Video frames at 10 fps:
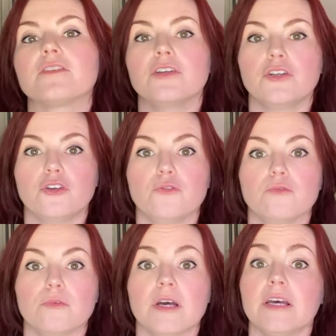in
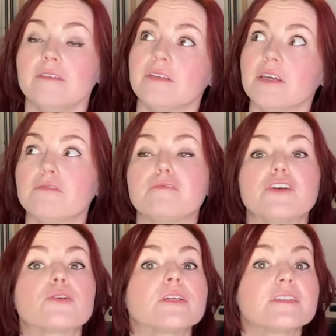you, the
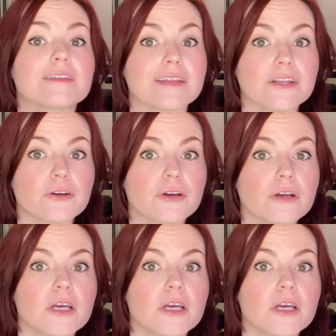fearless leader,